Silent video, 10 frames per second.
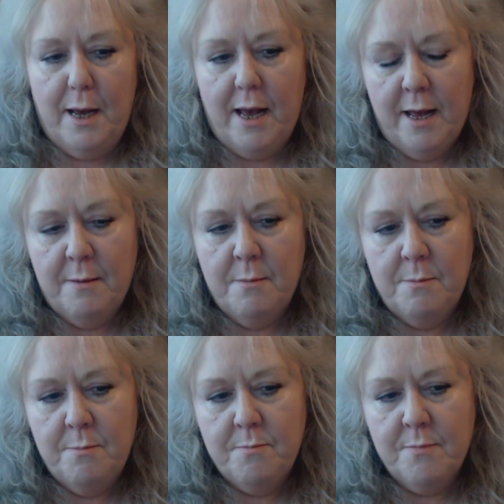
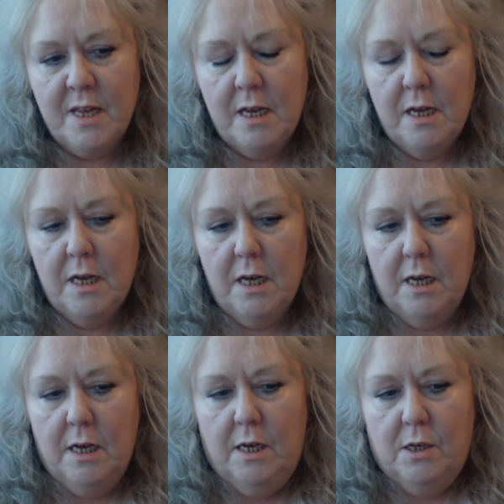Um,
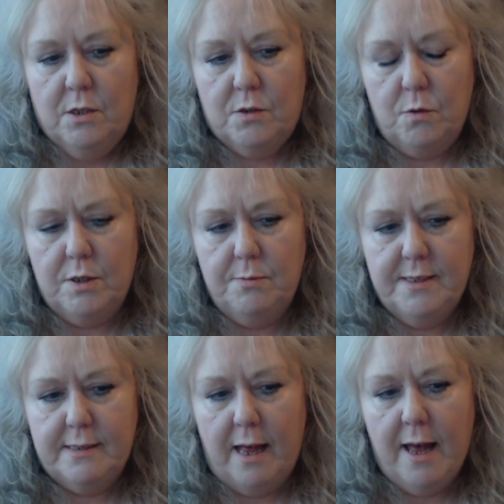so there
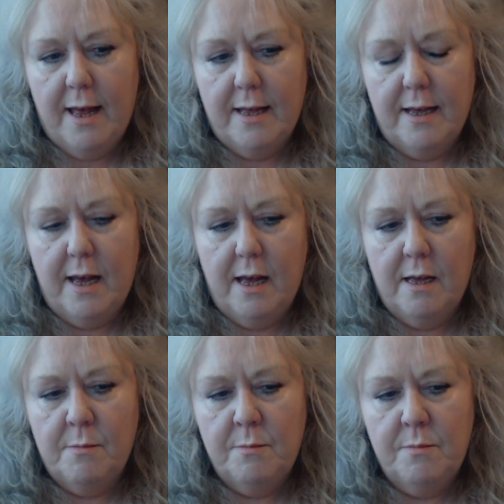was that.
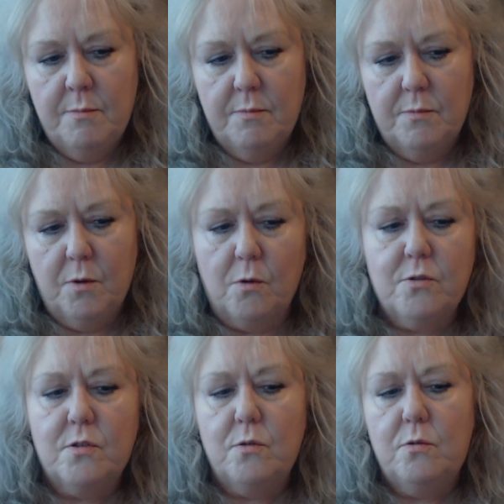Um,
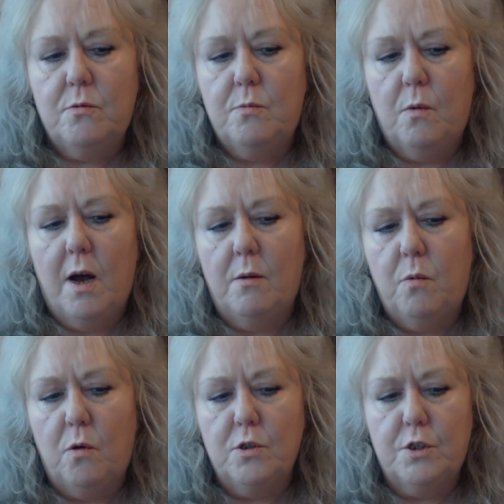also, I
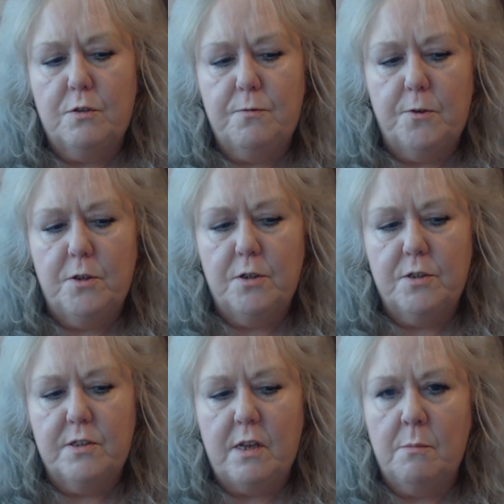watched for
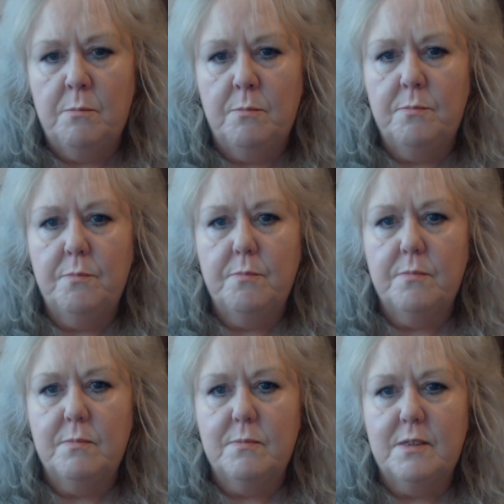some
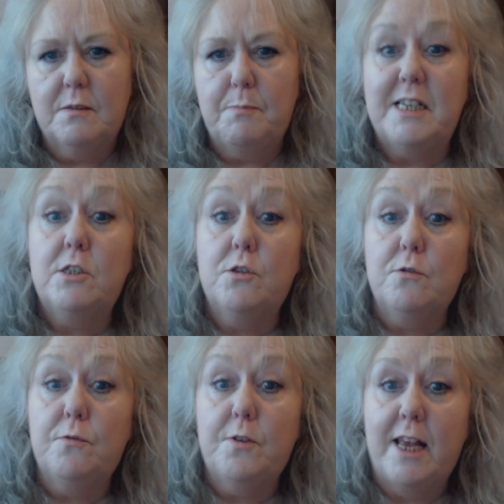
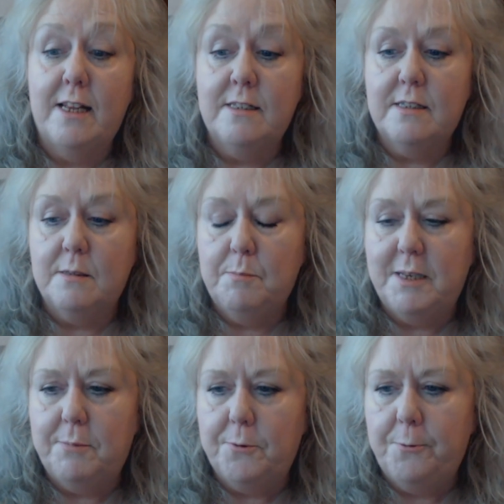spiritual friends and
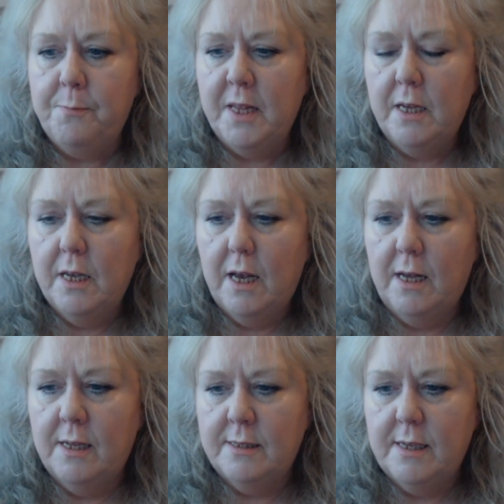people,
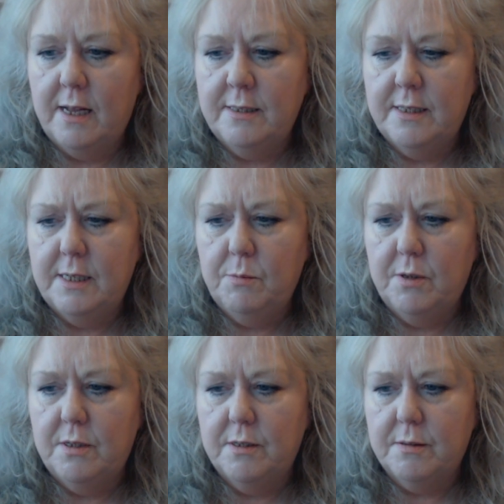and, and they
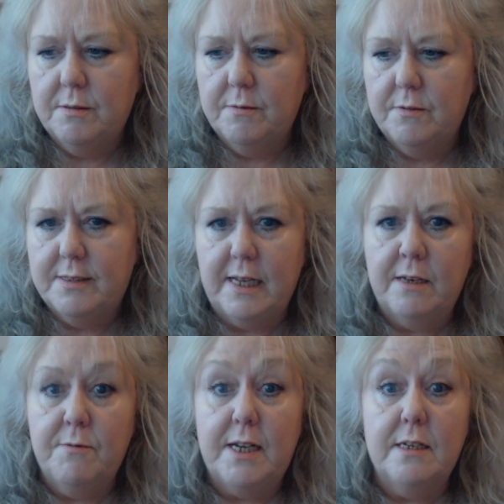were
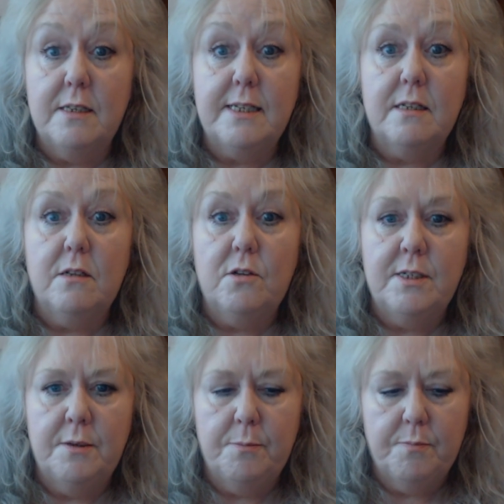saying very little
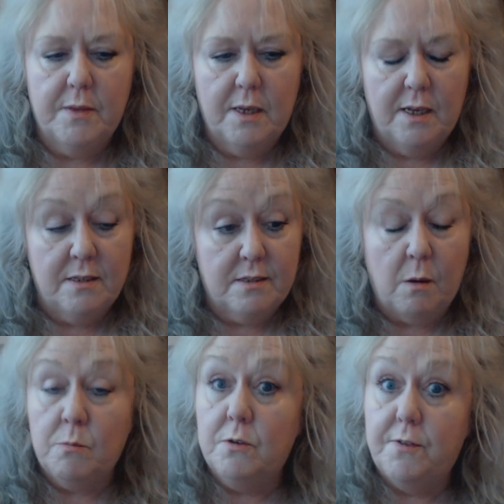on it, and
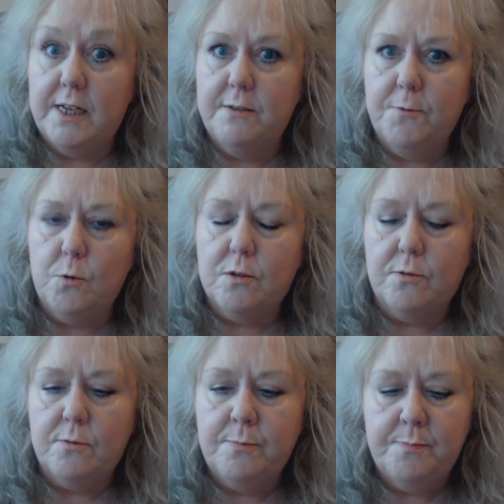some were very
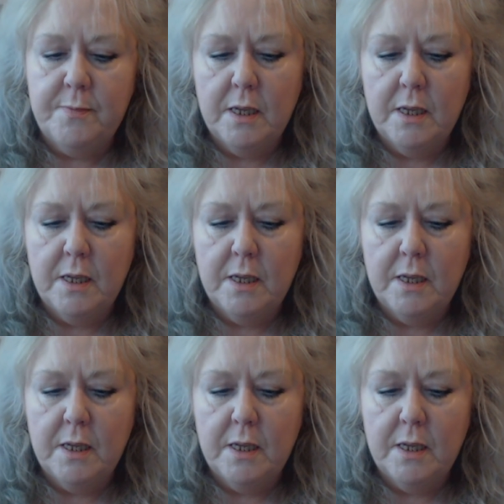vocal.